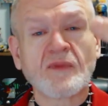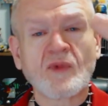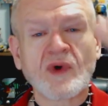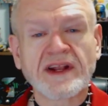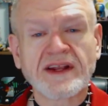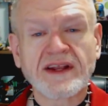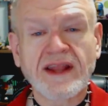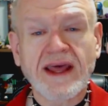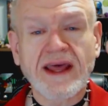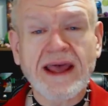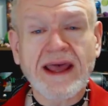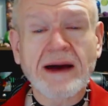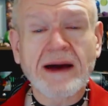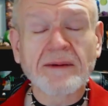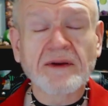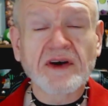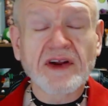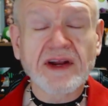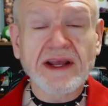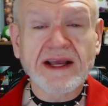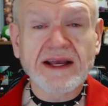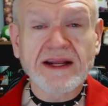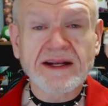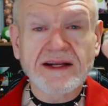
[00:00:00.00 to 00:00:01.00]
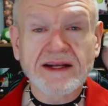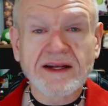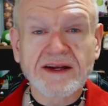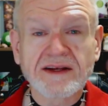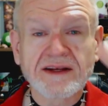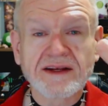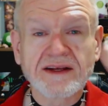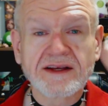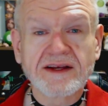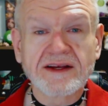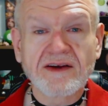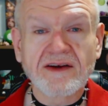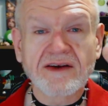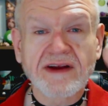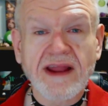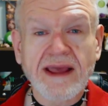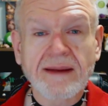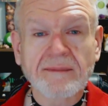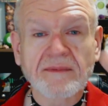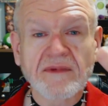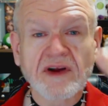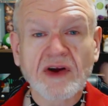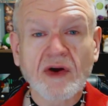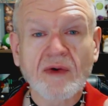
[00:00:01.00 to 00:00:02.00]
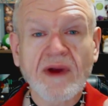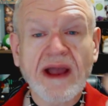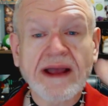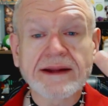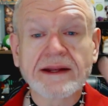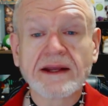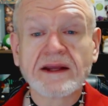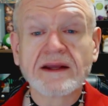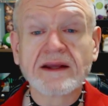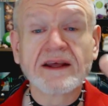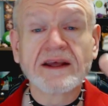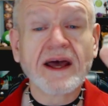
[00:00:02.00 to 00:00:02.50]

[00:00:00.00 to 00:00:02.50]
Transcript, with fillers: One day I'm going to get your name correct.